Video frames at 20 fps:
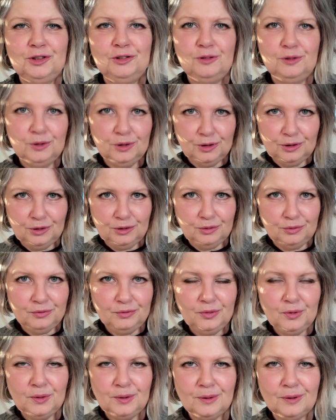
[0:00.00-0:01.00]
looked
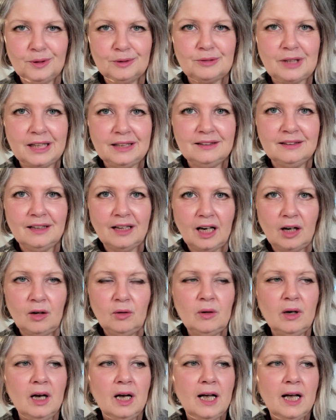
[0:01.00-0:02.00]
for right now.